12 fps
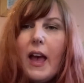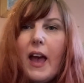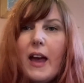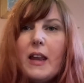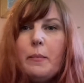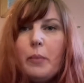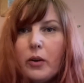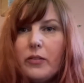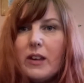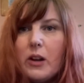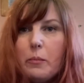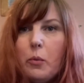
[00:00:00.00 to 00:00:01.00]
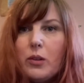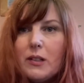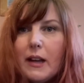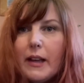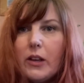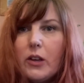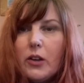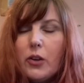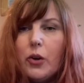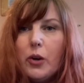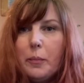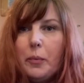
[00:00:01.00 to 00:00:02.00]
Any books that are most like
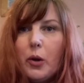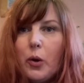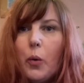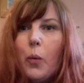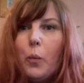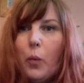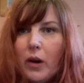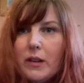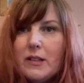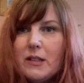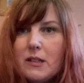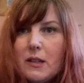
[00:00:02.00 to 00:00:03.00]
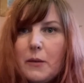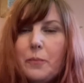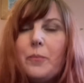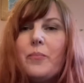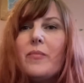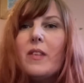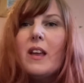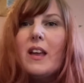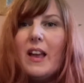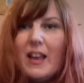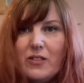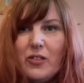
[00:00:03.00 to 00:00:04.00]
your book.
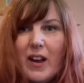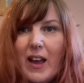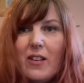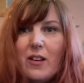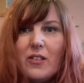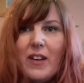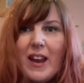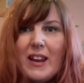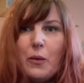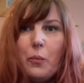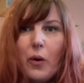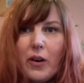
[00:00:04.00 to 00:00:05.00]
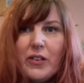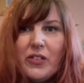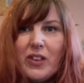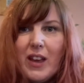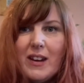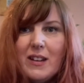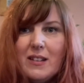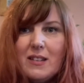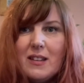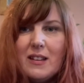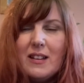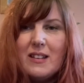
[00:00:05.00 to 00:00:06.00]
Are there any words in
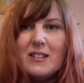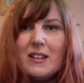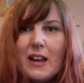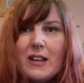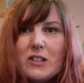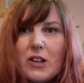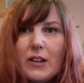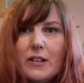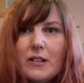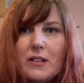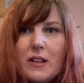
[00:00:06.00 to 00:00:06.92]
it that stand out